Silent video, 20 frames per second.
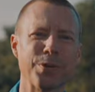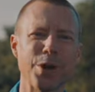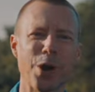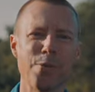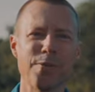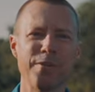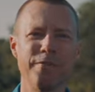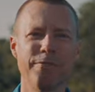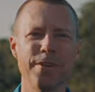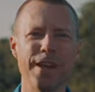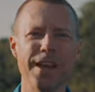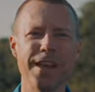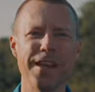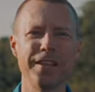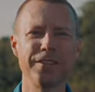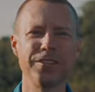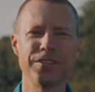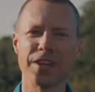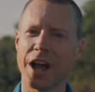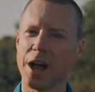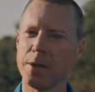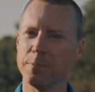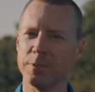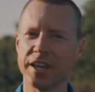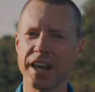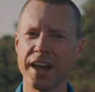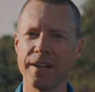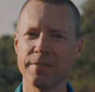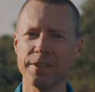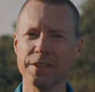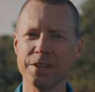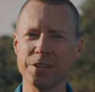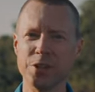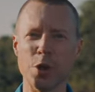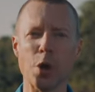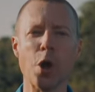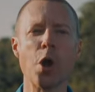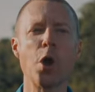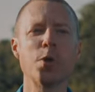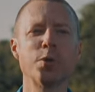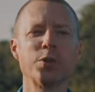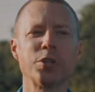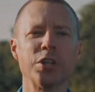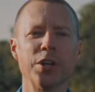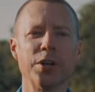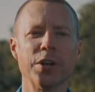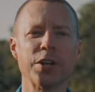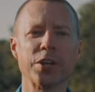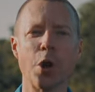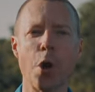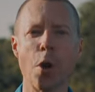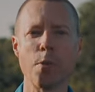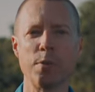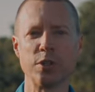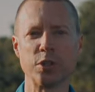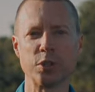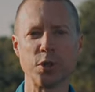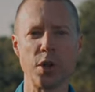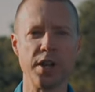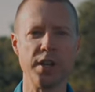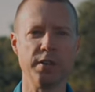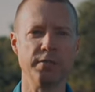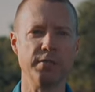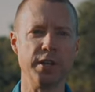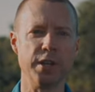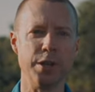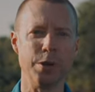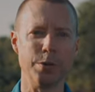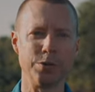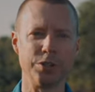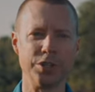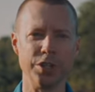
Garmin fans? I'm Kevin, your host here at Garmin's training video